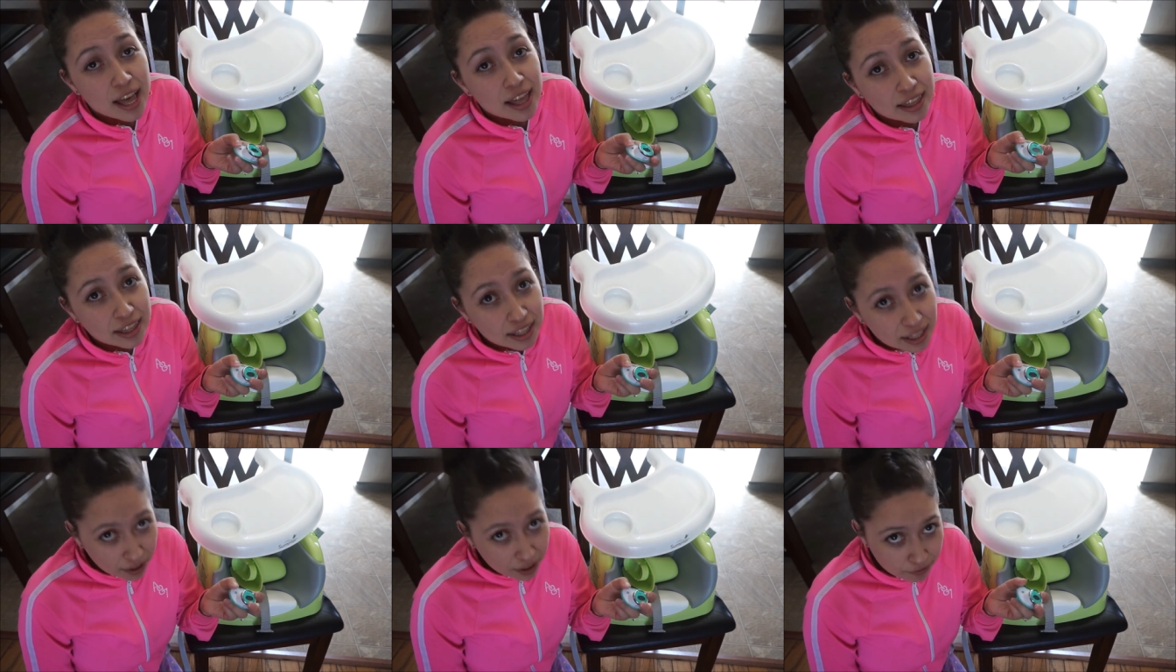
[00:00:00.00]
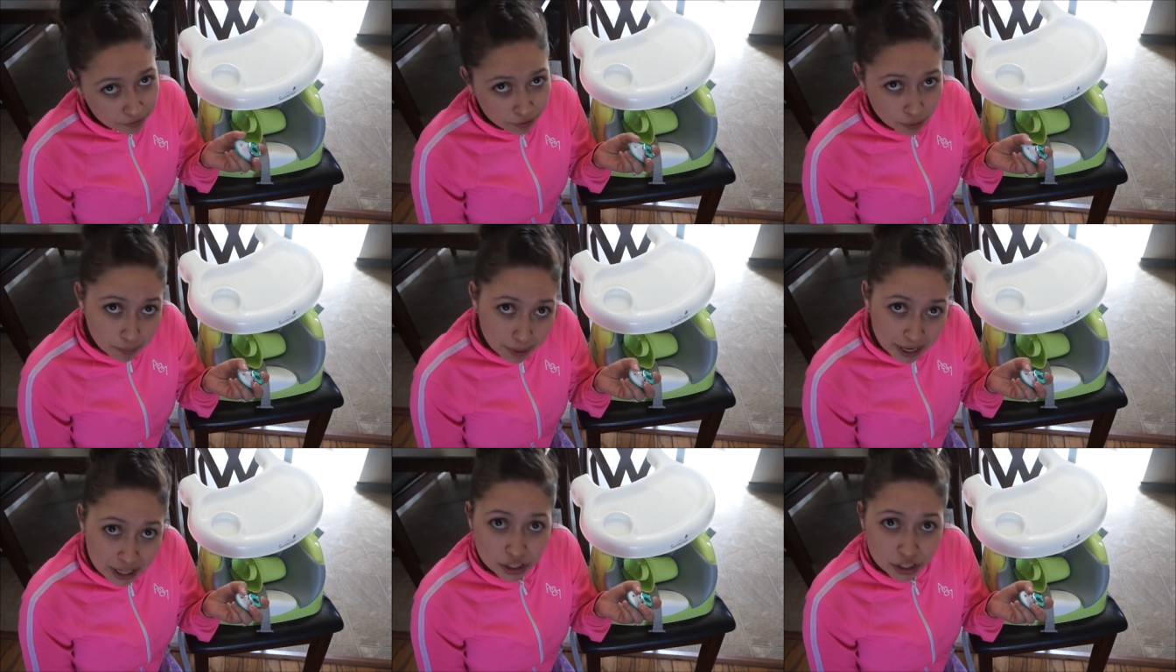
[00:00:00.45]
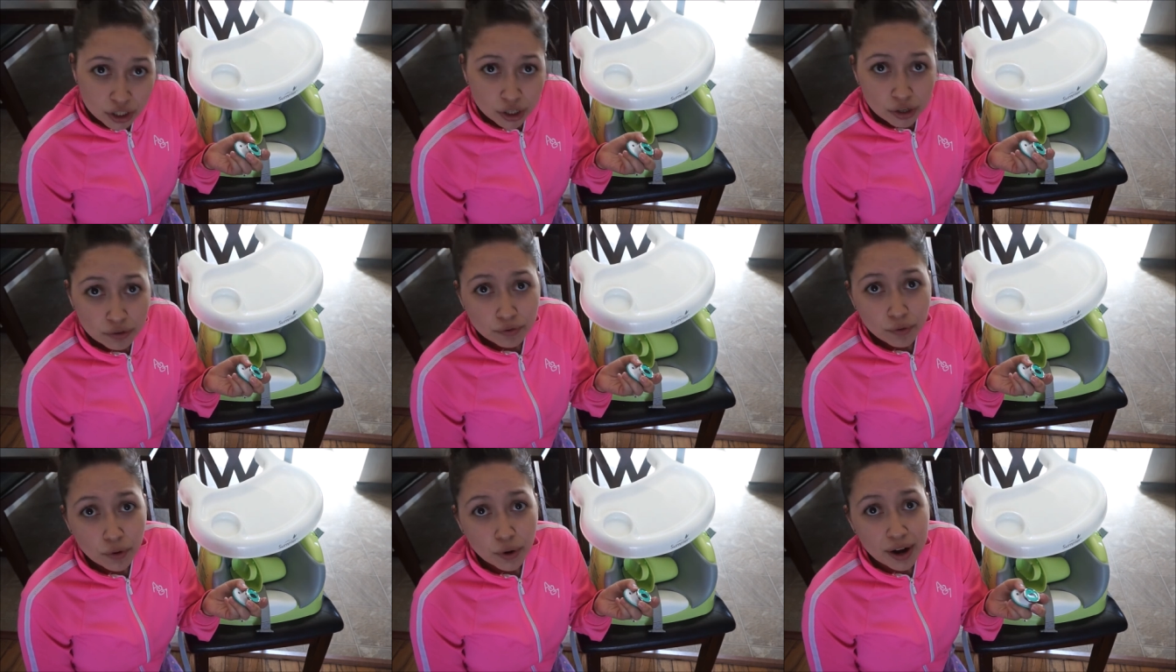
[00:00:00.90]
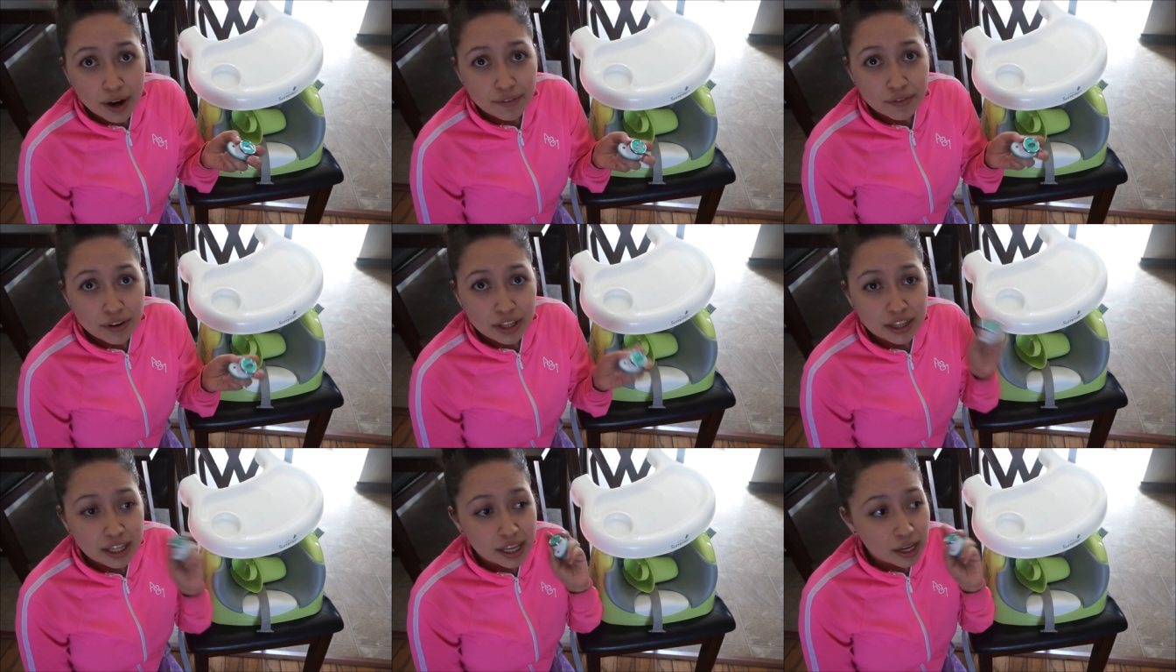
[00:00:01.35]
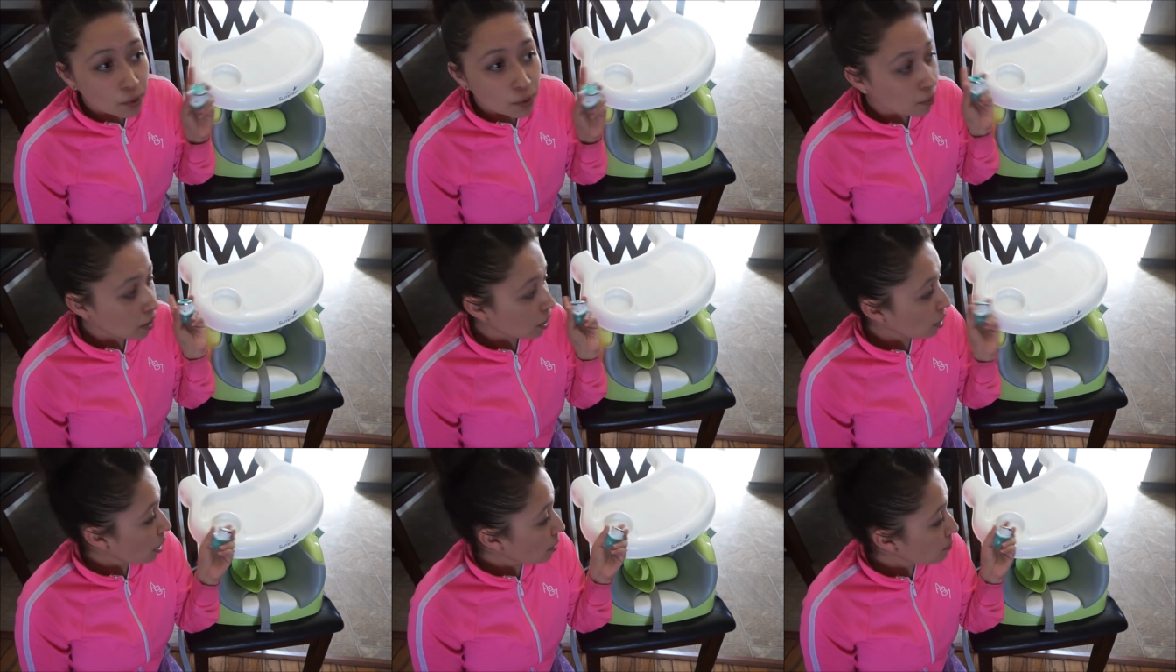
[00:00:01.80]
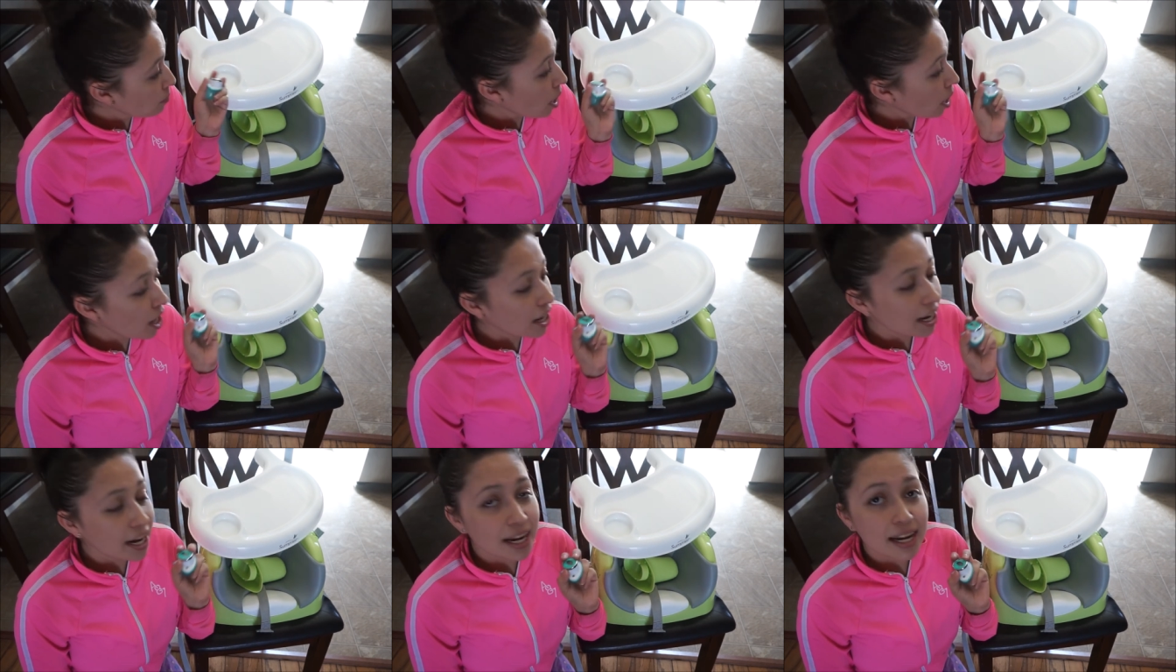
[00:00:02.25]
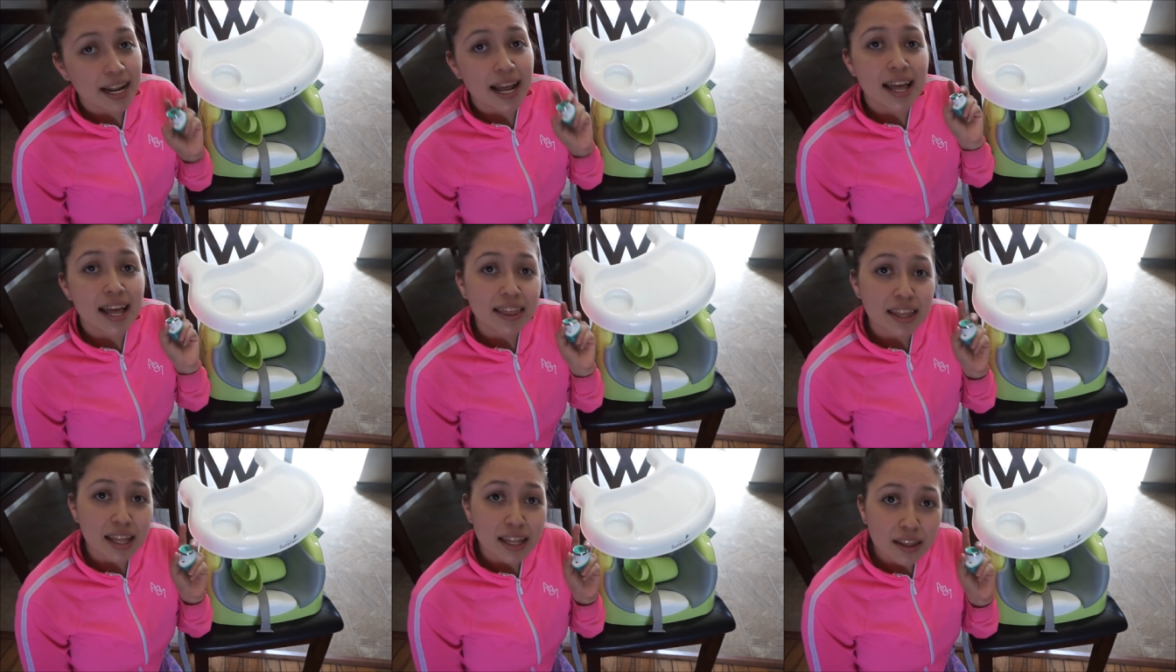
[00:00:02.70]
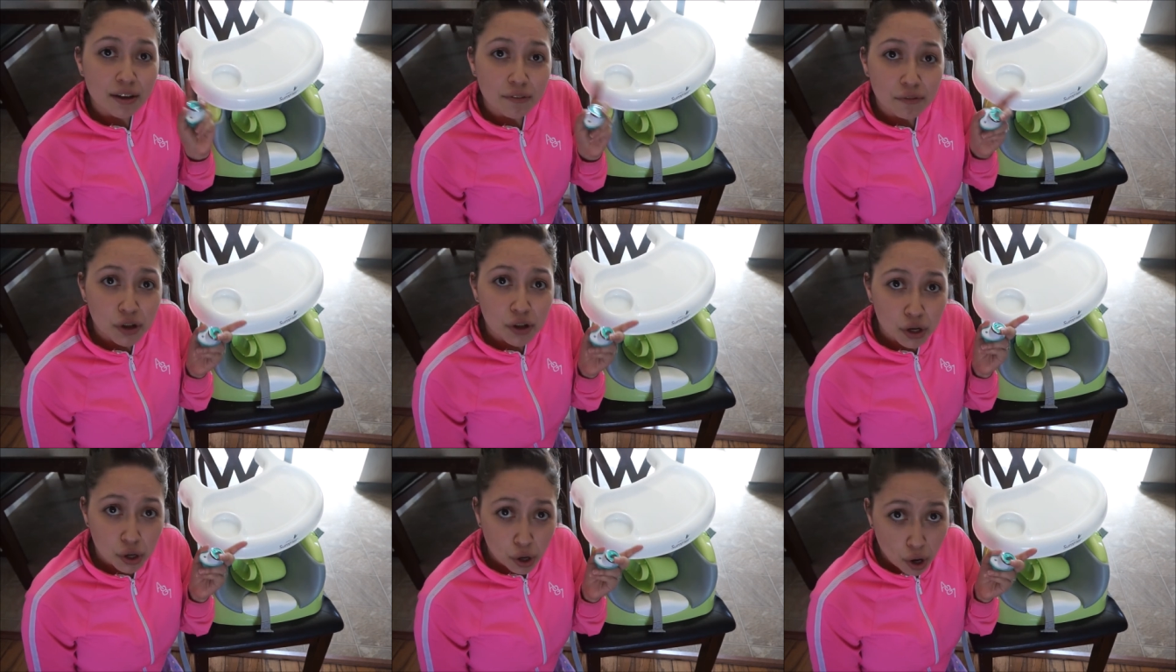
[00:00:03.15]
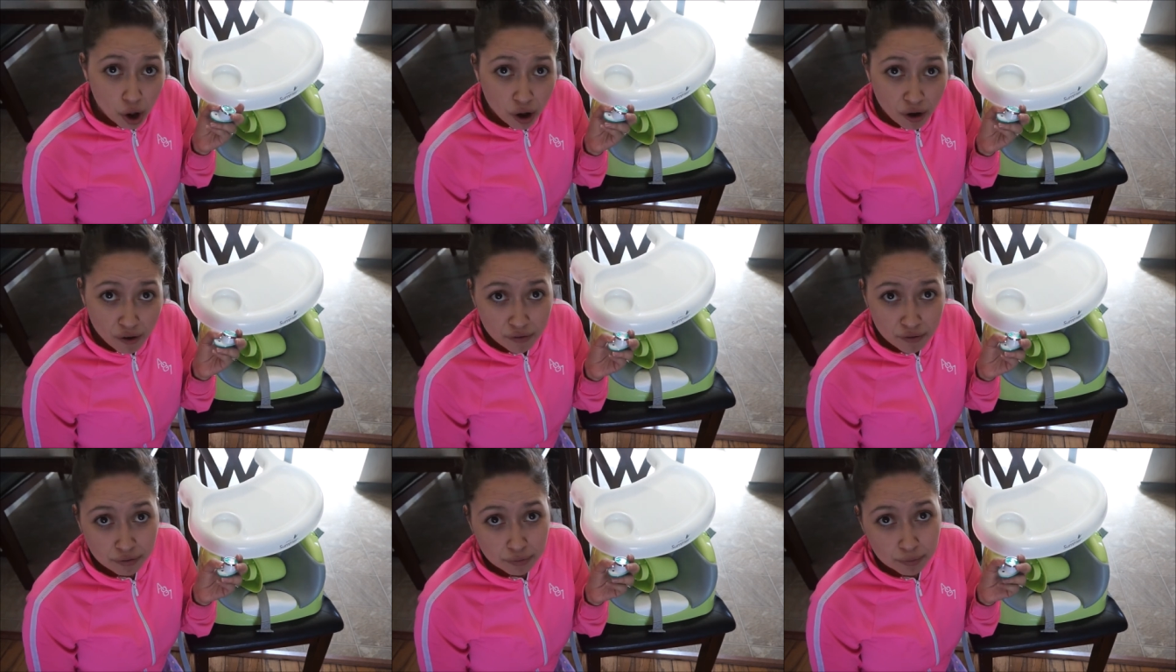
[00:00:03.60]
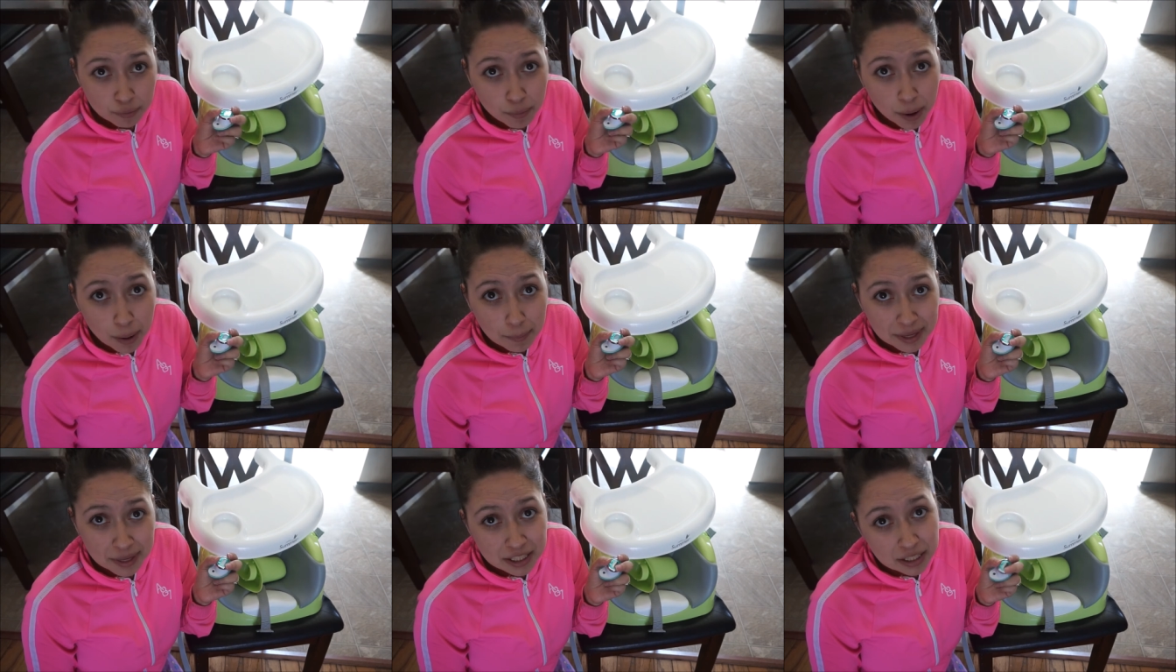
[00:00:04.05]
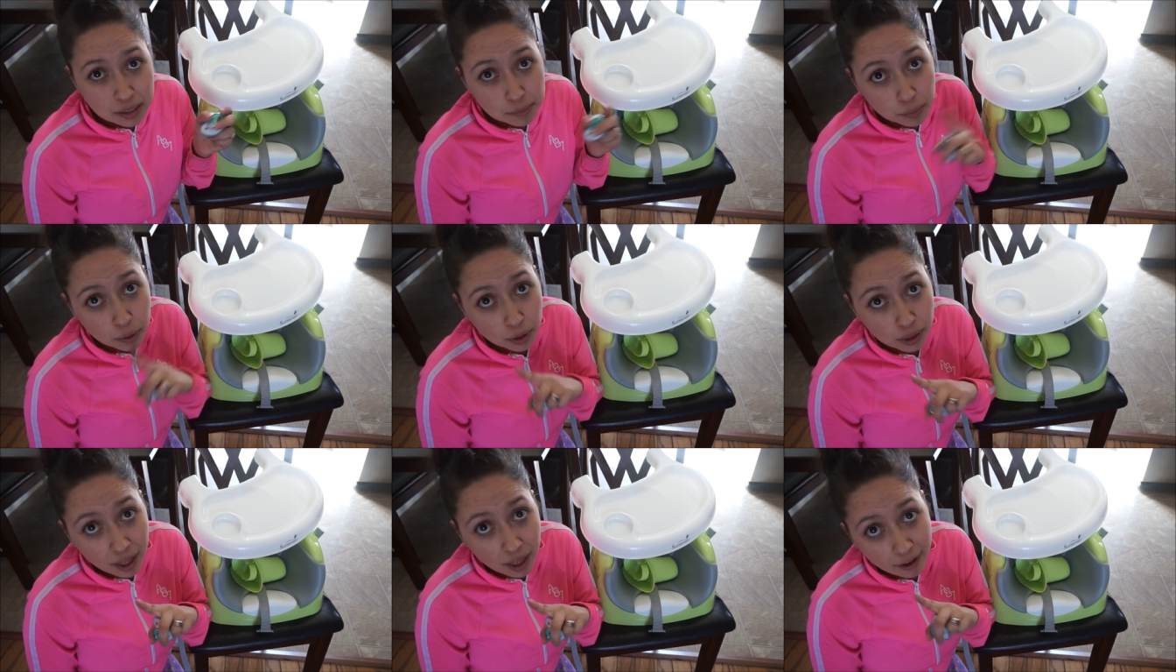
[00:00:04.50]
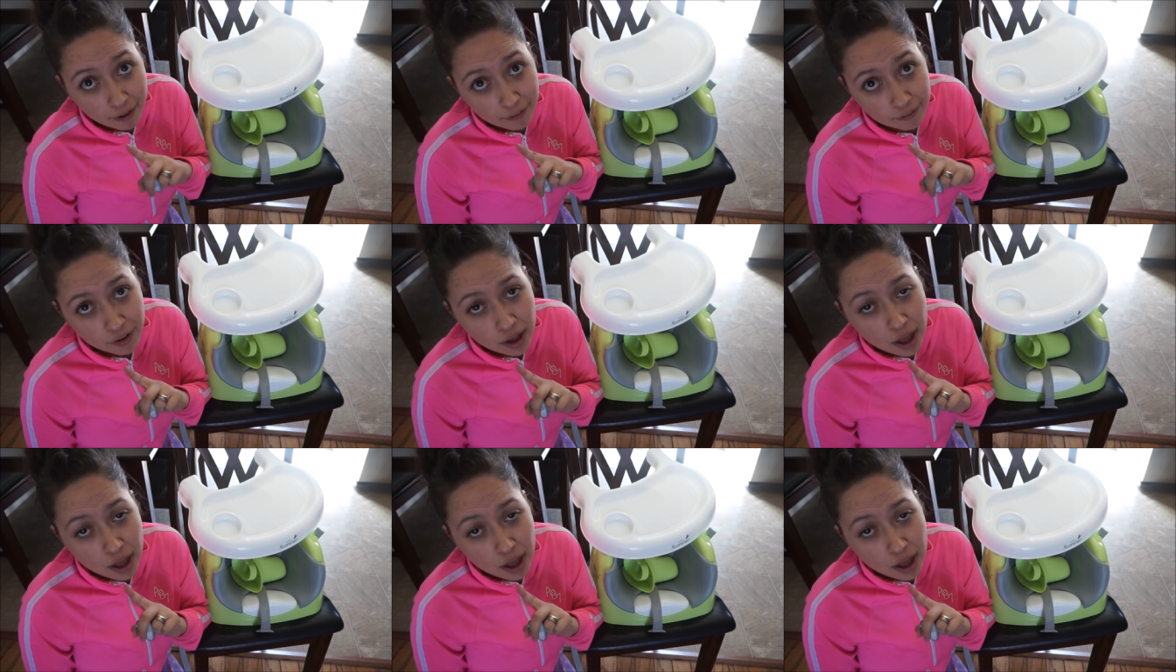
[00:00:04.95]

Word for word: the information for everything where I bought it and then the video of Mommy Simple Life